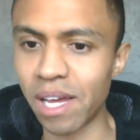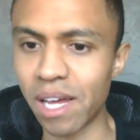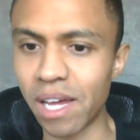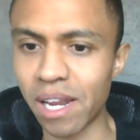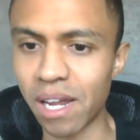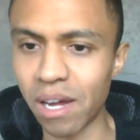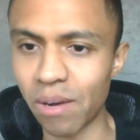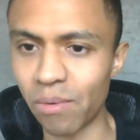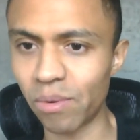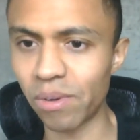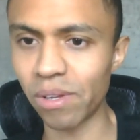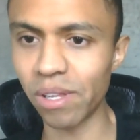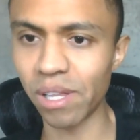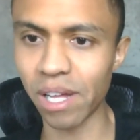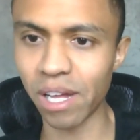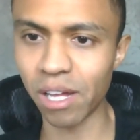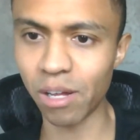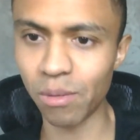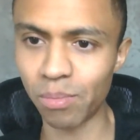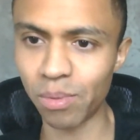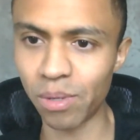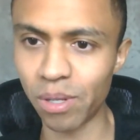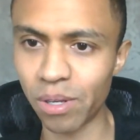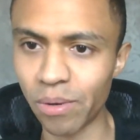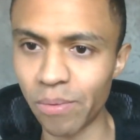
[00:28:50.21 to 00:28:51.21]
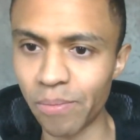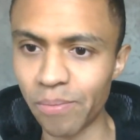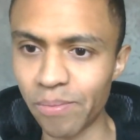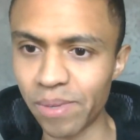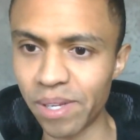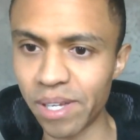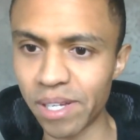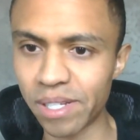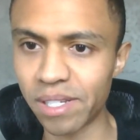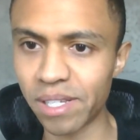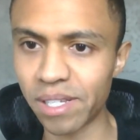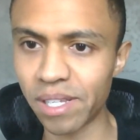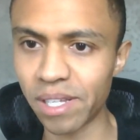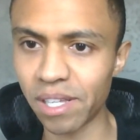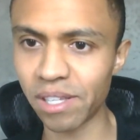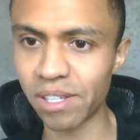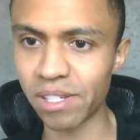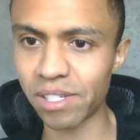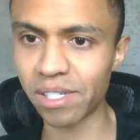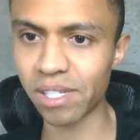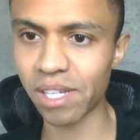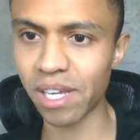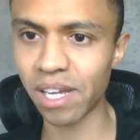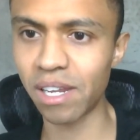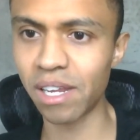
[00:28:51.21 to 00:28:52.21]
and I will help you get to the other
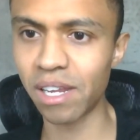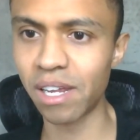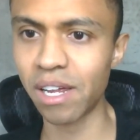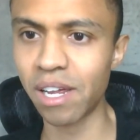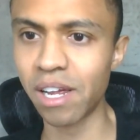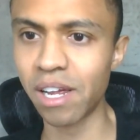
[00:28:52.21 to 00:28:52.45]
side.